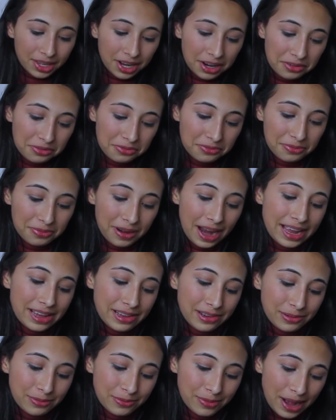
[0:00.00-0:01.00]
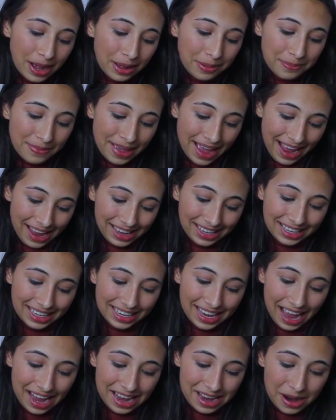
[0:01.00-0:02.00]
Alright, well
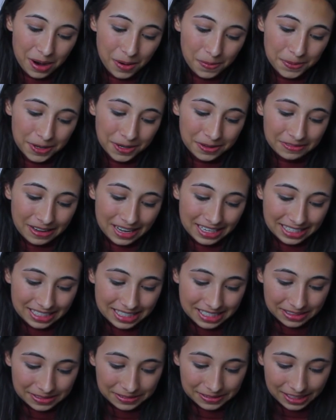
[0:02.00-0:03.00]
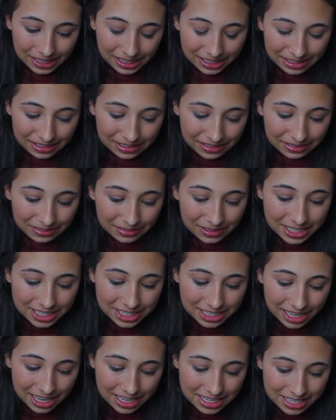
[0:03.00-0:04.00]
Maggie, I hope you're ready to work. What
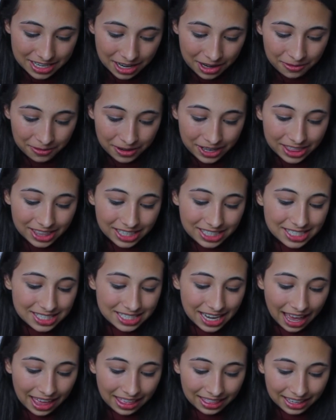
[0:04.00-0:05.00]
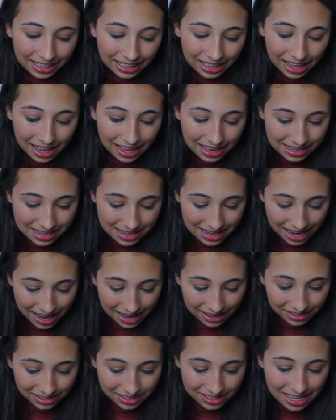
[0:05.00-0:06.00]
should I start with? Styling?
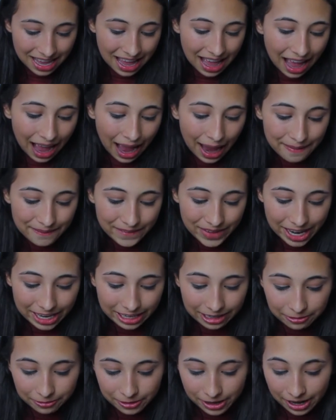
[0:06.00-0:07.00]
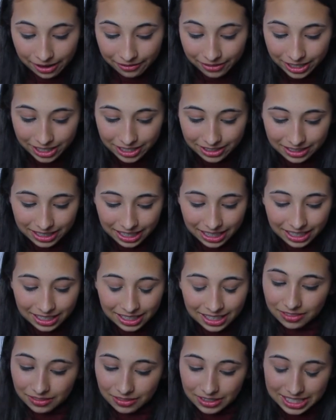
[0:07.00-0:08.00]
Nails? I'm ready. Whatever you
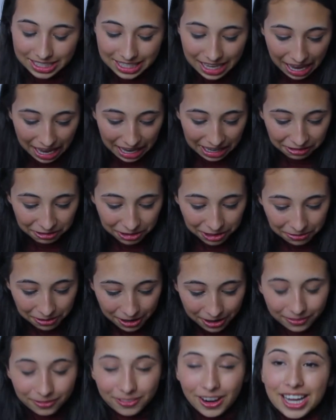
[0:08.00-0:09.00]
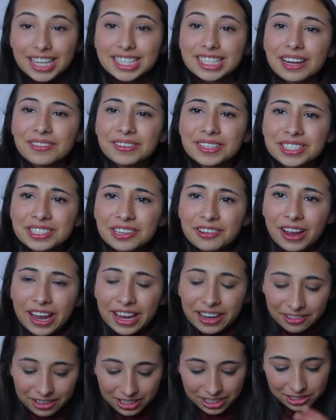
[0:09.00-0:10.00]
need. What's the angry one? Why is that one so
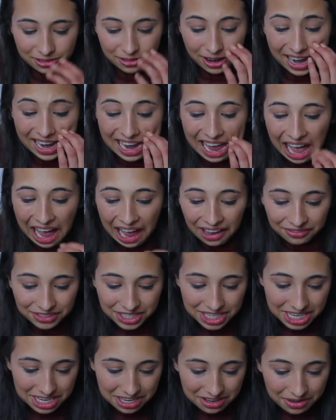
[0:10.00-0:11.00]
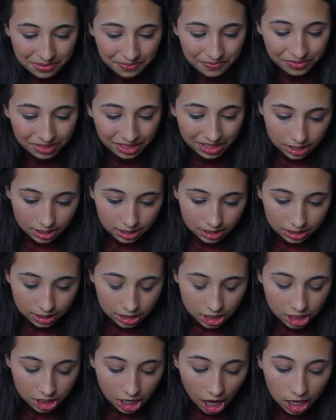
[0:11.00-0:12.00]
angry? Do I have to?
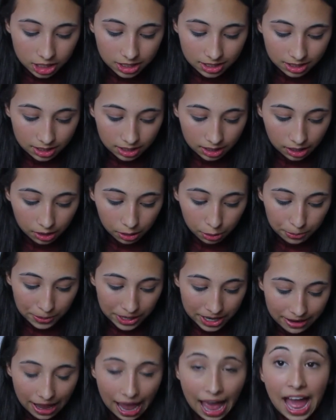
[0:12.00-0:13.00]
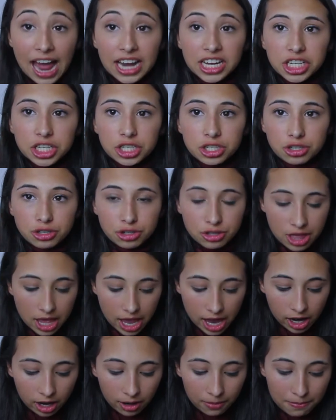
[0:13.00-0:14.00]
She's got a little bit of attitude
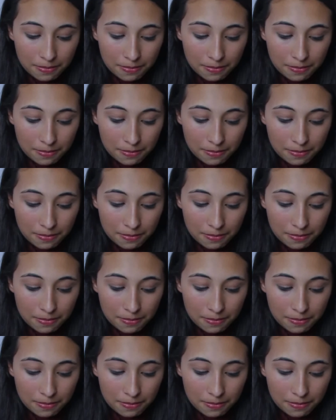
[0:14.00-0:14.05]
there.